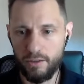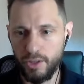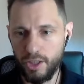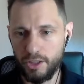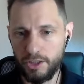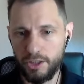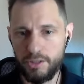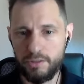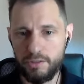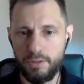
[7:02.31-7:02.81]

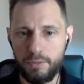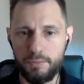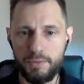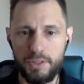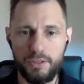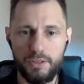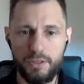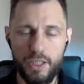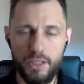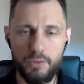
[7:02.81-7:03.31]
Dasha
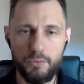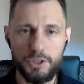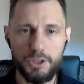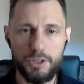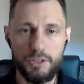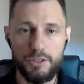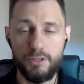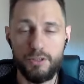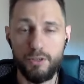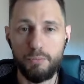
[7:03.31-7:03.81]
scripting language,
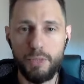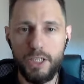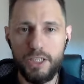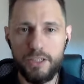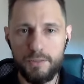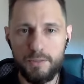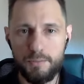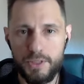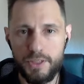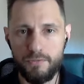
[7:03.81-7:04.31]
is a
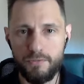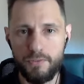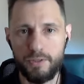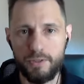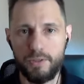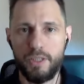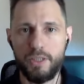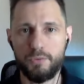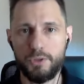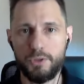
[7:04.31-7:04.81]
domain-specific
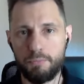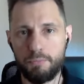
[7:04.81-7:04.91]
language